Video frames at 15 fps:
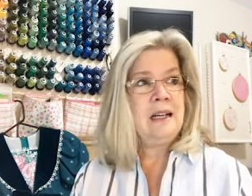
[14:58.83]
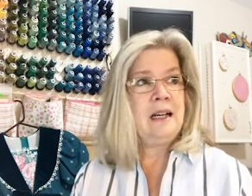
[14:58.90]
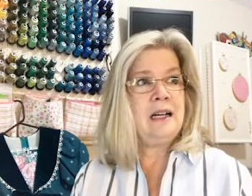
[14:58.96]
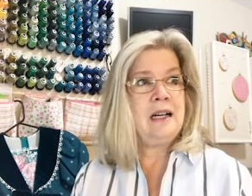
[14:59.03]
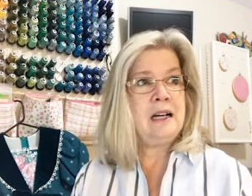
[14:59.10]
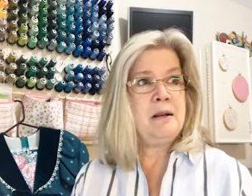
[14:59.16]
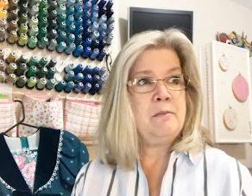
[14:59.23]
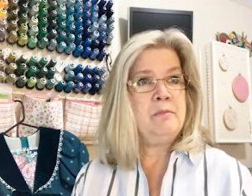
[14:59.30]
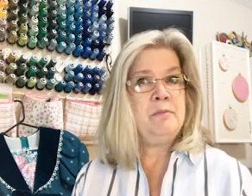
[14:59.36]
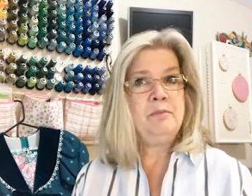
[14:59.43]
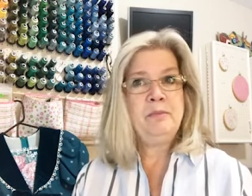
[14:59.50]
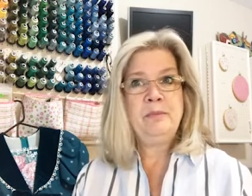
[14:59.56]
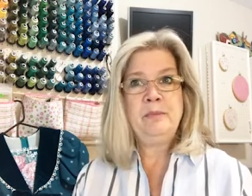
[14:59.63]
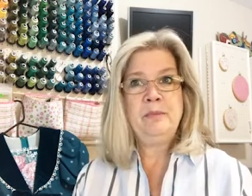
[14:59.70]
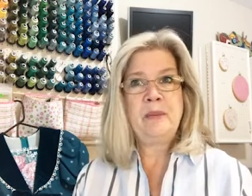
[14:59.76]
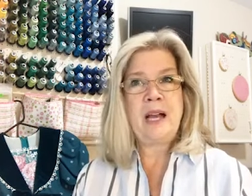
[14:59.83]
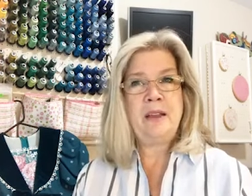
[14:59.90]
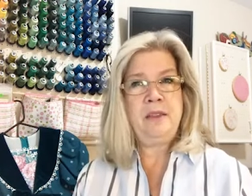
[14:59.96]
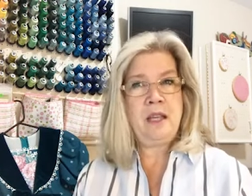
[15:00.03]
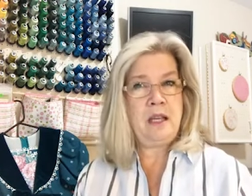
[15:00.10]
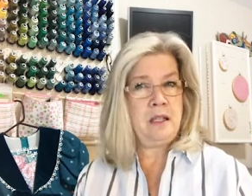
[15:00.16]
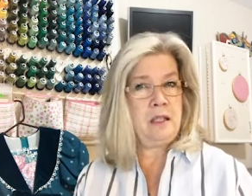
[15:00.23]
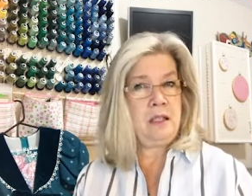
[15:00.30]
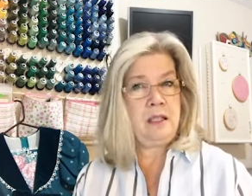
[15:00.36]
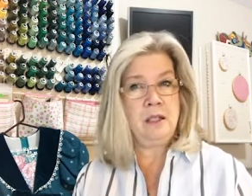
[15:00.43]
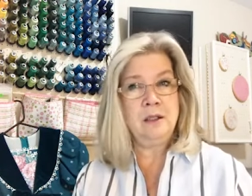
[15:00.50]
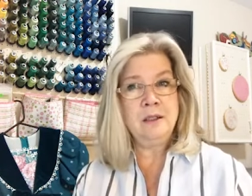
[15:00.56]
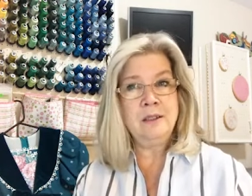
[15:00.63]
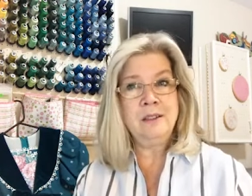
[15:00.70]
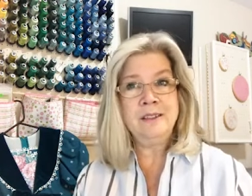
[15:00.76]
Um, I think a
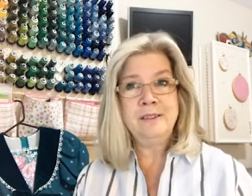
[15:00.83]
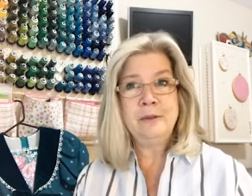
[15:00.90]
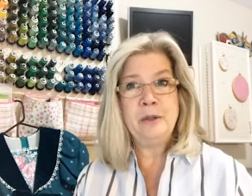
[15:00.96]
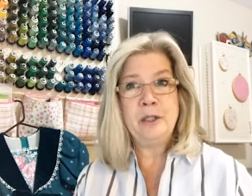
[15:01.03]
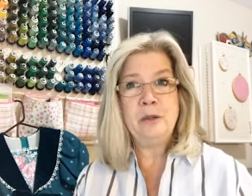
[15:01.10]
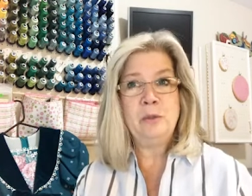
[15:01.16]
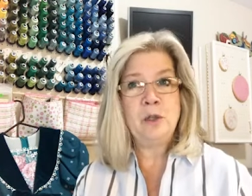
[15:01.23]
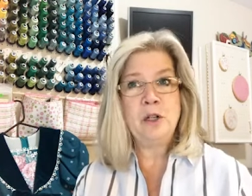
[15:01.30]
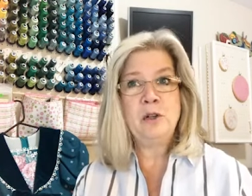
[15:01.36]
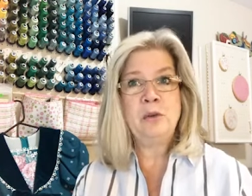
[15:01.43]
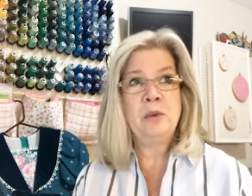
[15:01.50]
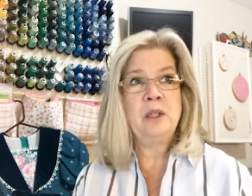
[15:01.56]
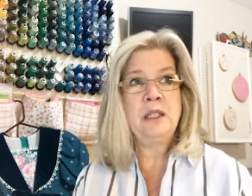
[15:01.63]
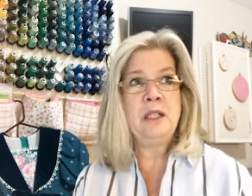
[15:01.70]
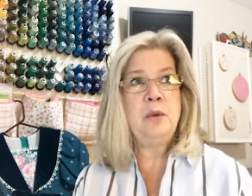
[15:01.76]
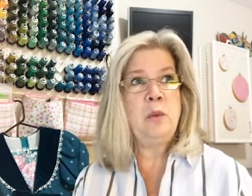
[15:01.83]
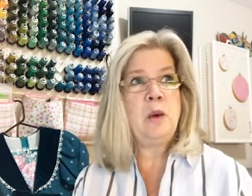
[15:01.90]
silk would work really